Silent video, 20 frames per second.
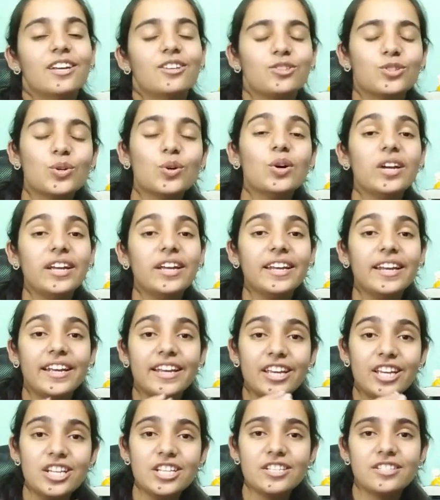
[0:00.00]
So in
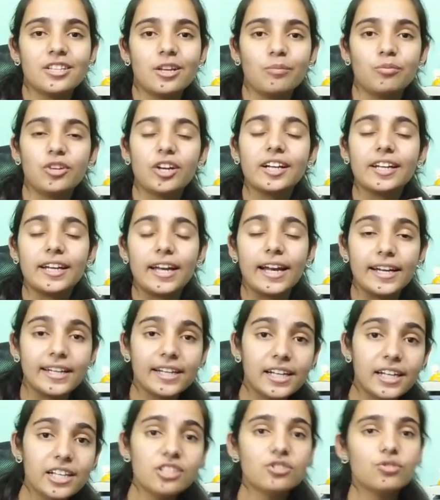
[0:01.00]
each subject
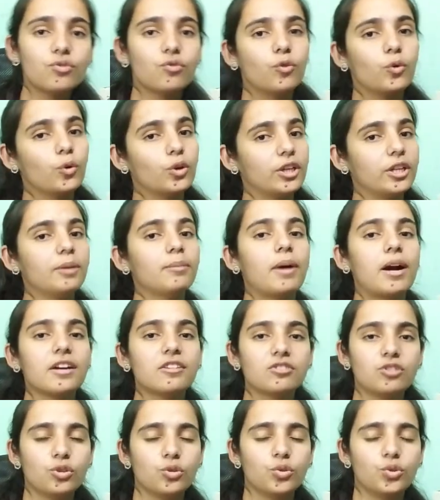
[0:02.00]
at least 40
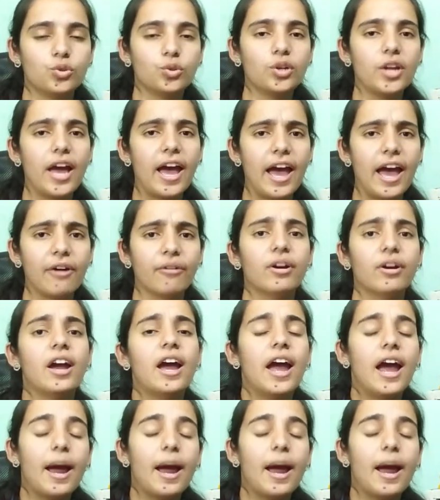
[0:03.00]
marks you should have.